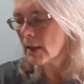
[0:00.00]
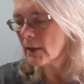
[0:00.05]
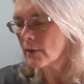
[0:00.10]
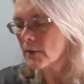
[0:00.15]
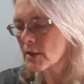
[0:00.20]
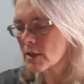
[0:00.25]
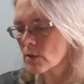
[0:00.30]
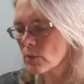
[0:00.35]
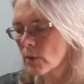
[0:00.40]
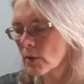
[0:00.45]

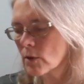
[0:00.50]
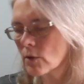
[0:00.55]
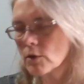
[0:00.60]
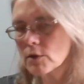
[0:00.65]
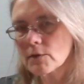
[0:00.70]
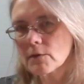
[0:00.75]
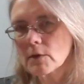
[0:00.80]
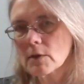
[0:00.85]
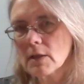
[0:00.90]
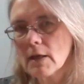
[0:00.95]
This one
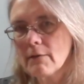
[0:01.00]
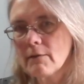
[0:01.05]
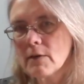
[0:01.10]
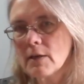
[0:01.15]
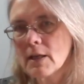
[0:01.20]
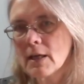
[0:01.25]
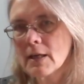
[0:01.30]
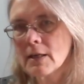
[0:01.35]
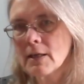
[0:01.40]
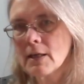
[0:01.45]
goes for
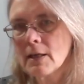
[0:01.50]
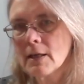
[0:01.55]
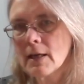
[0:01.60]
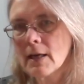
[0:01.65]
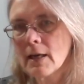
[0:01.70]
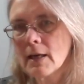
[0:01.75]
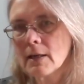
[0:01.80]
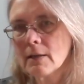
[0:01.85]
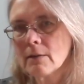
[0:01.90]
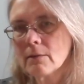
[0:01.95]

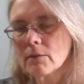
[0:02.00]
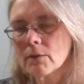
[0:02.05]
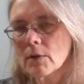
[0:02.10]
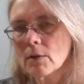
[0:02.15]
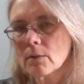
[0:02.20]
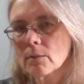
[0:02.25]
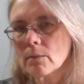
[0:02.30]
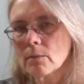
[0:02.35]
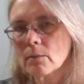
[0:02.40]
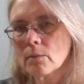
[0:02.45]
$11.99.
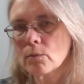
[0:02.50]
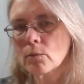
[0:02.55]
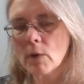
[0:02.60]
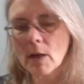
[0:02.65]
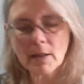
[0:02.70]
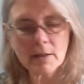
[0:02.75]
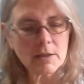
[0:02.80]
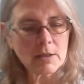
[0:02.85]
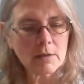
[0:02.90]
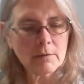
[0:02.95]
They're
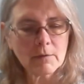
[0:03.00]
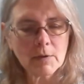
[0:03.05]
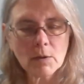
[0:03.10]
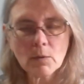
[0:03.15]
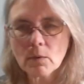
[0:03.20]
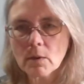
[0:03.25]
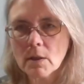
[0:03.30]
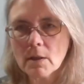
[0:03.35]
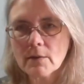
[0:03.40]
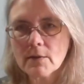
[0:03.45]
relatively
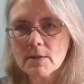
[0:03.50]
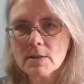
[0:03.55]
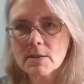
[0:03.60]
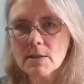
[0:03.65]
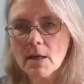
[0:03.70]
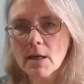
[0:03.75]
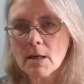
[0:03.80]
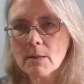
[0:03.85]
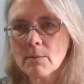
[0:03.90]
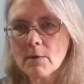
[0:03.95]
work the
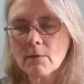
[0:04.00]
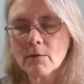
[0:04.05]
same.